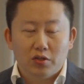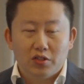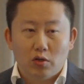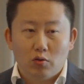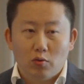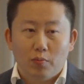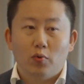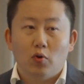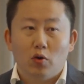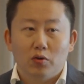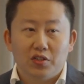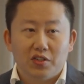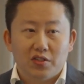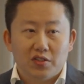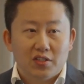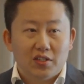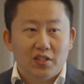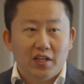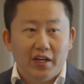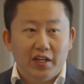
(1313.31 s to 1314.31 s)
the reporting
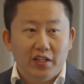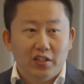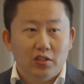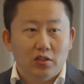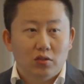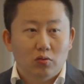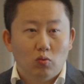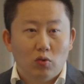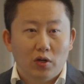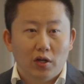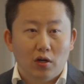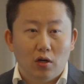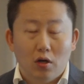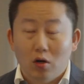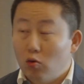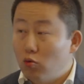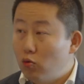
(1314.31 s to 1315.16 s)
stage, where